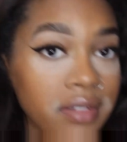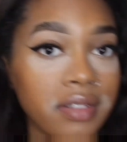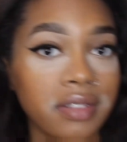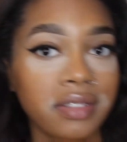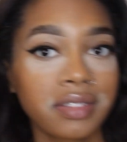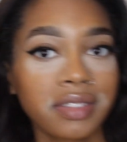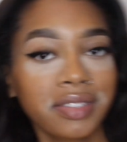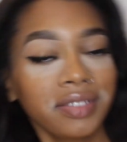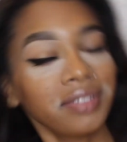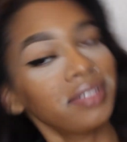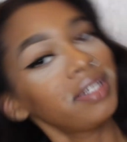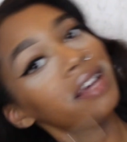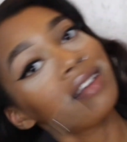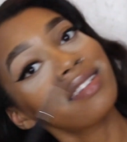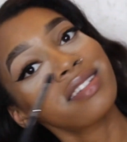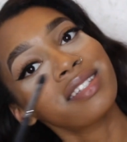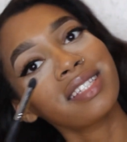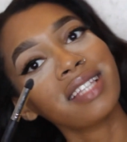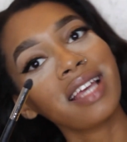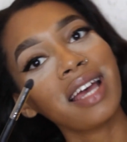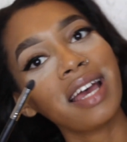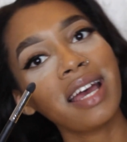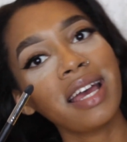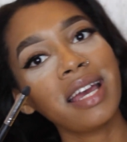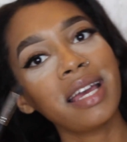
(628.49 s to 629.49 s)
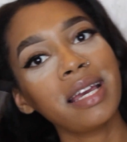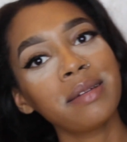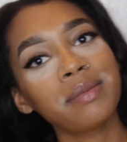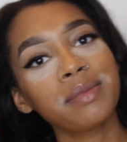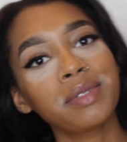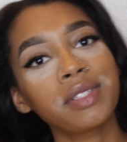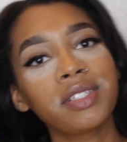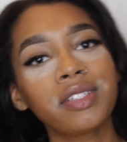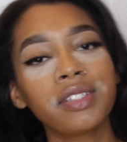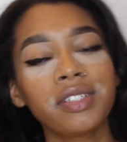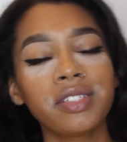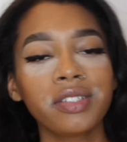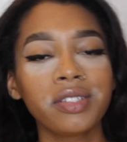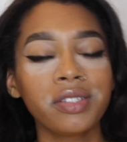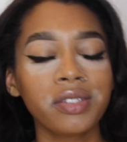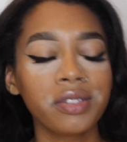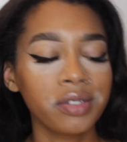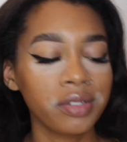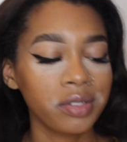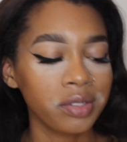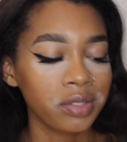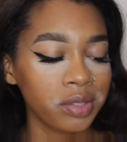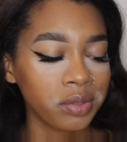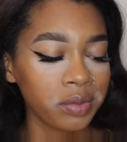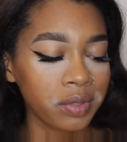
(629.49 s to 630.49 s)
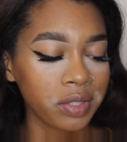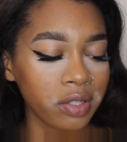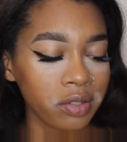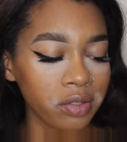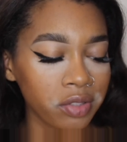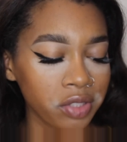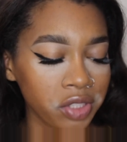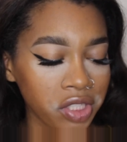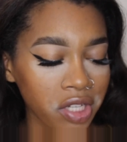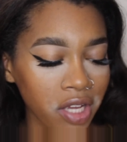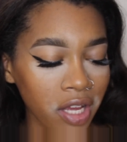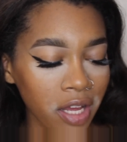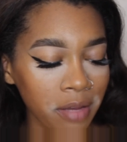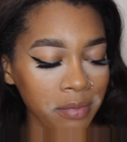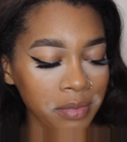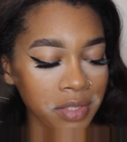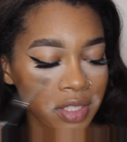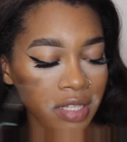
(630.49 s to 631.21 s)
So now it's time to do a nose job.